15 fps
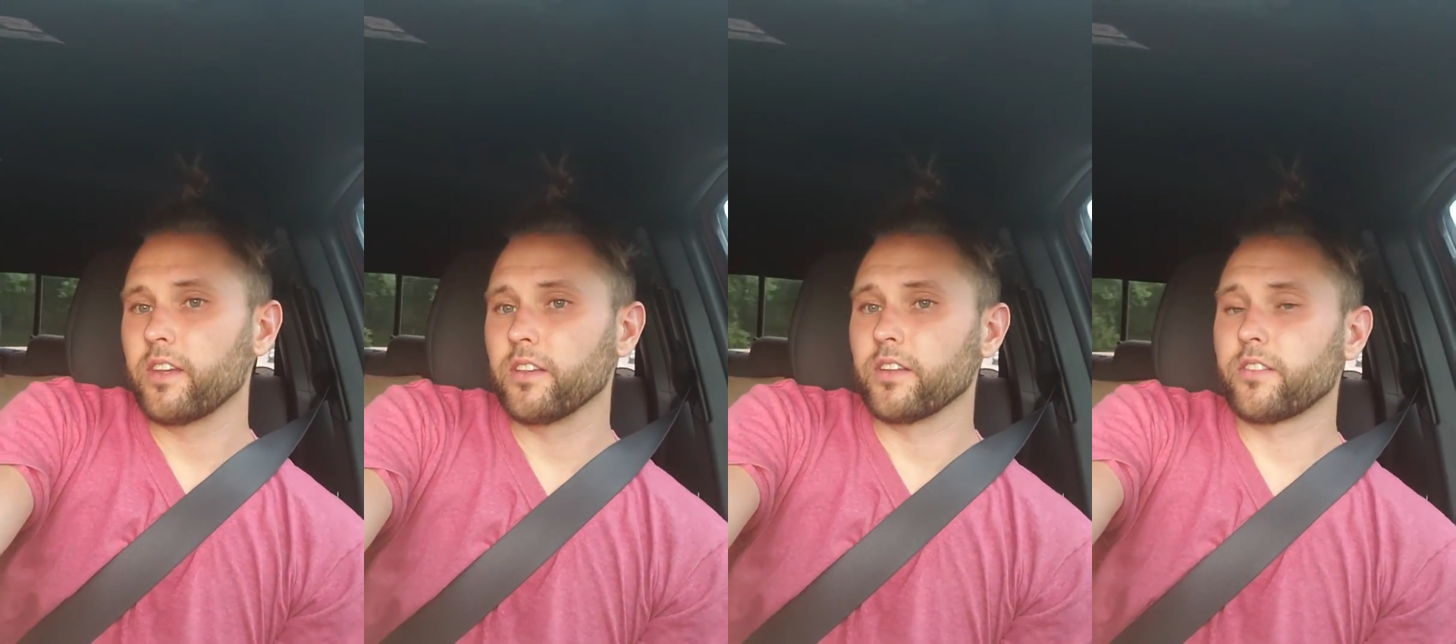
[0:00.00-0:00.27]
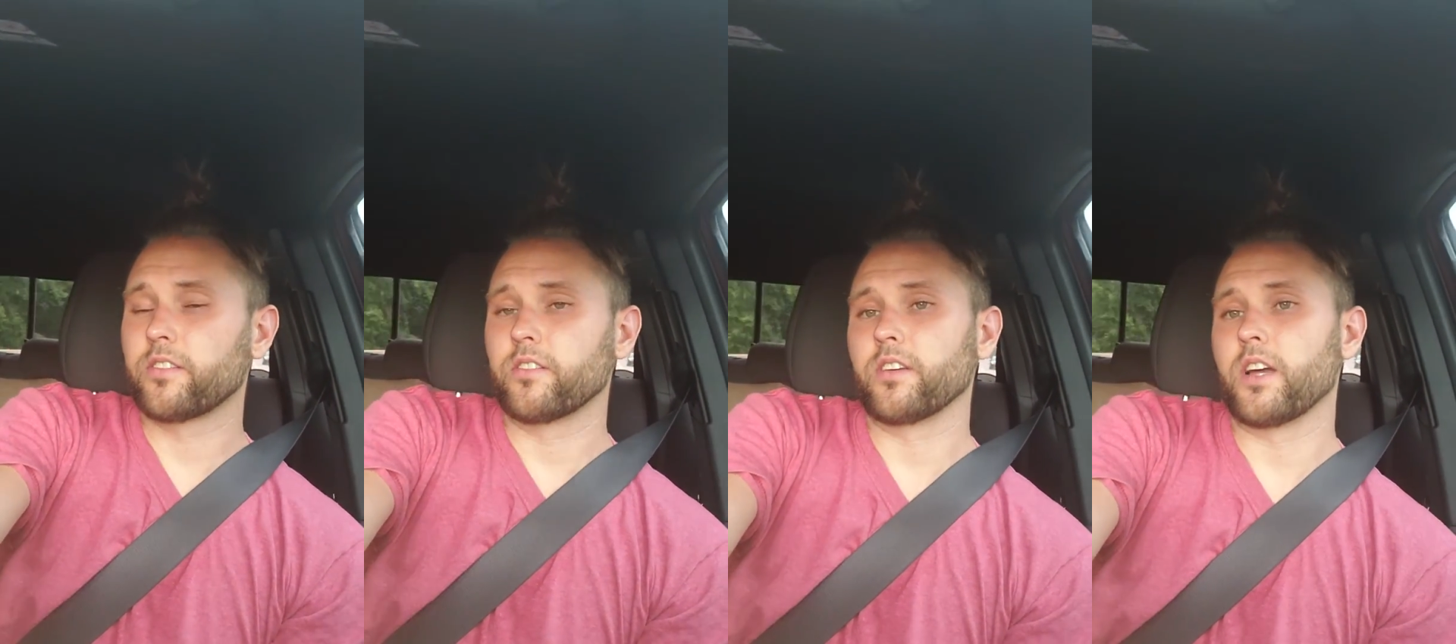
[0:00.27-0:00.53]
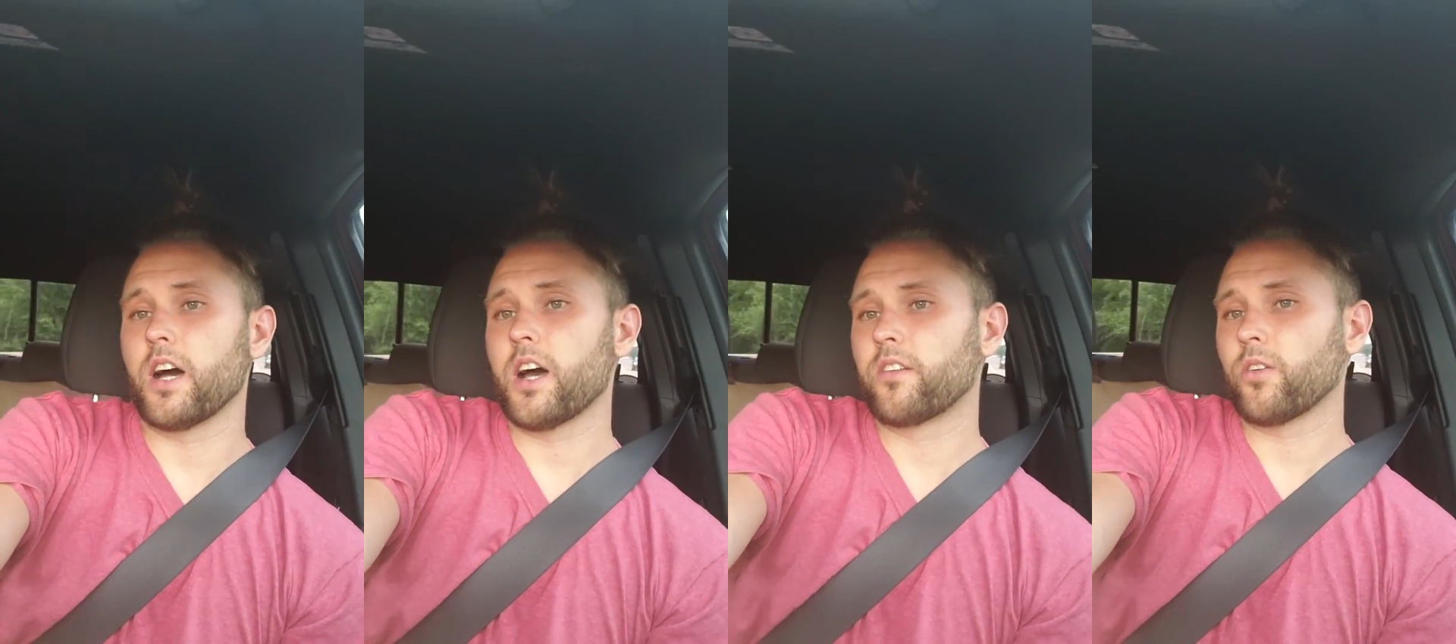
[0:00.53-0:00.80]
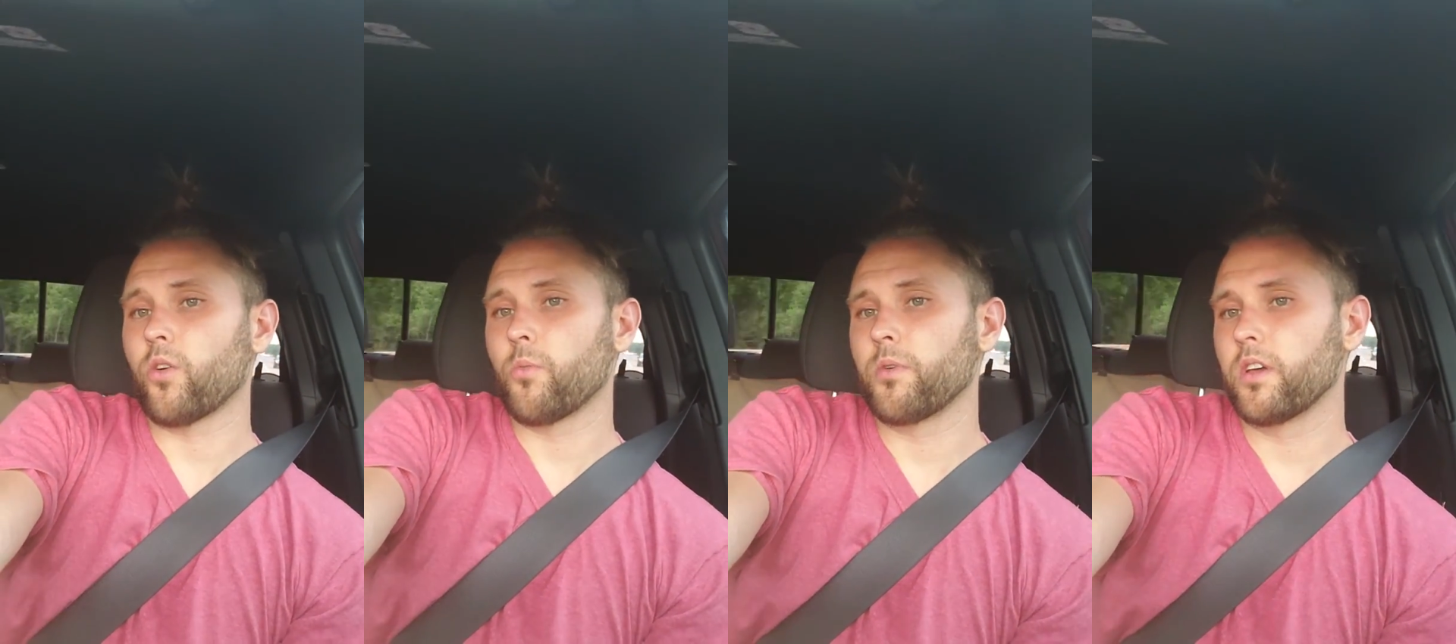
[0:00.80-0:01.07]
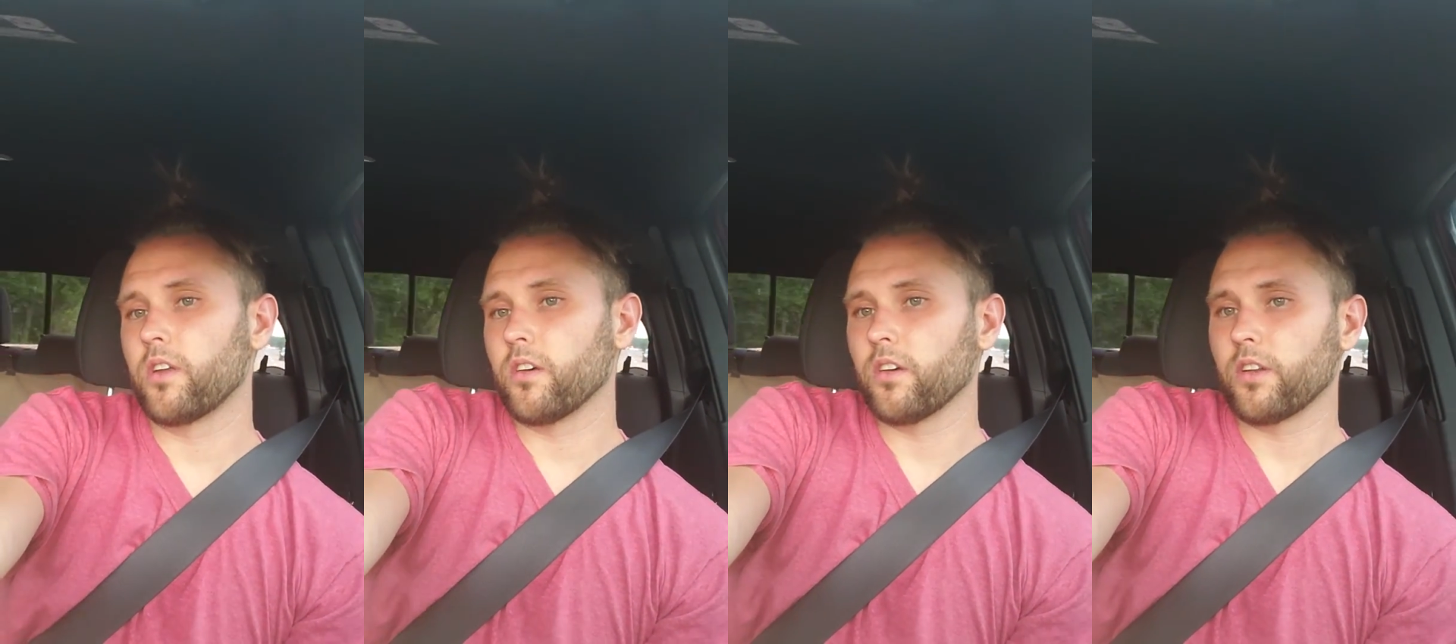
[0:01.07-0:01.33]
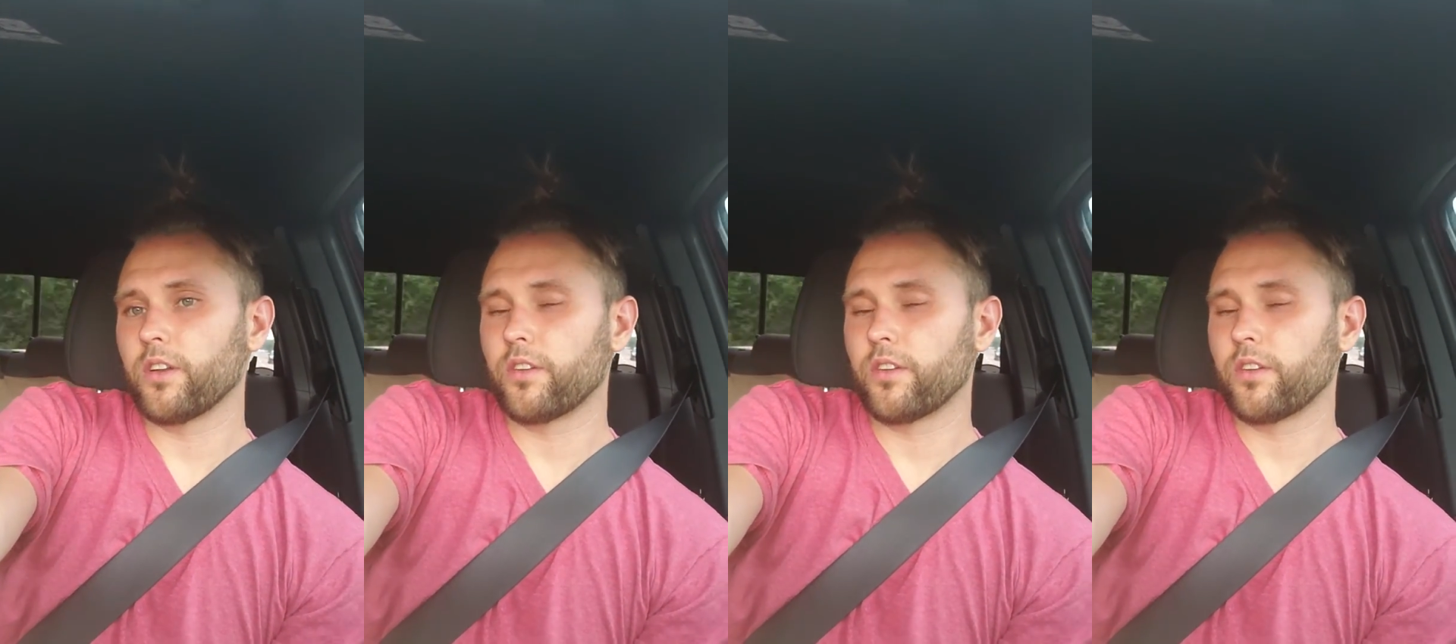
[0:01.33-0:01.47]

and listen to God told me to,